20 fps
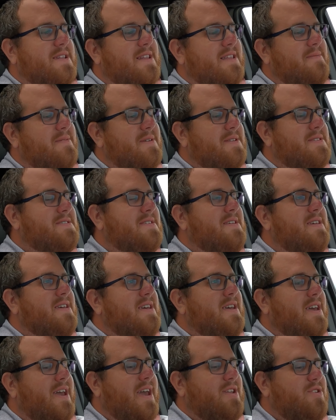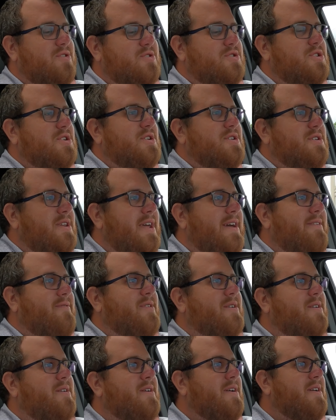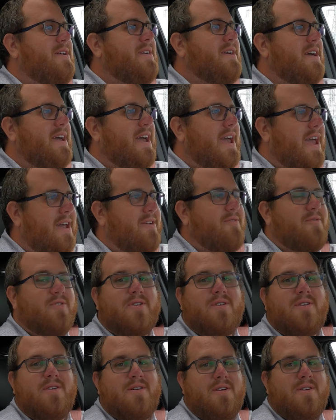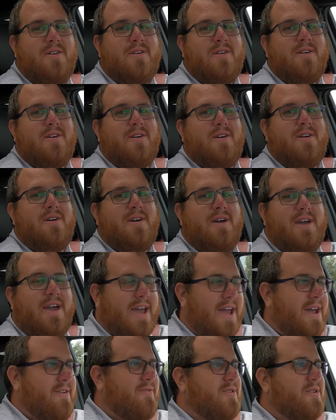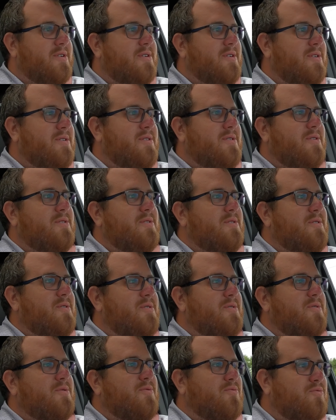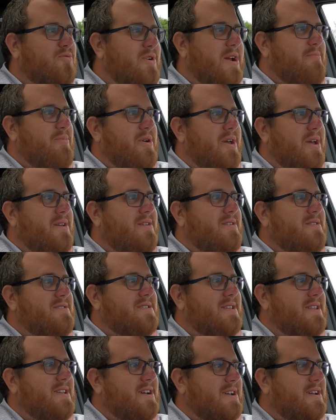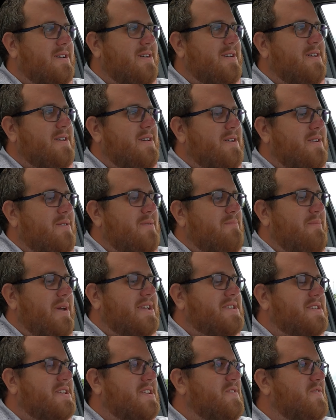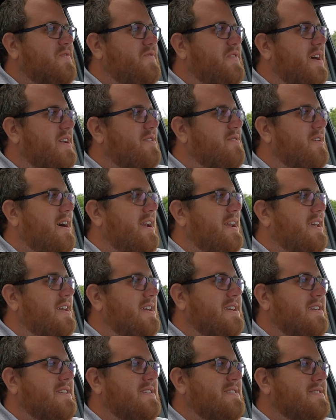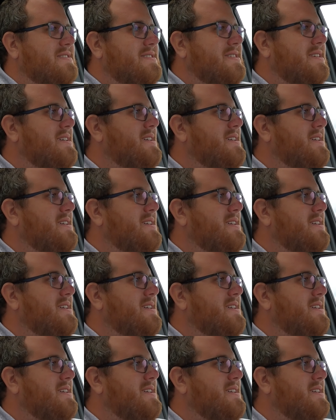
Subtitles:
limits. And you should never, ever, ever rip it. See, look, Mexican federales.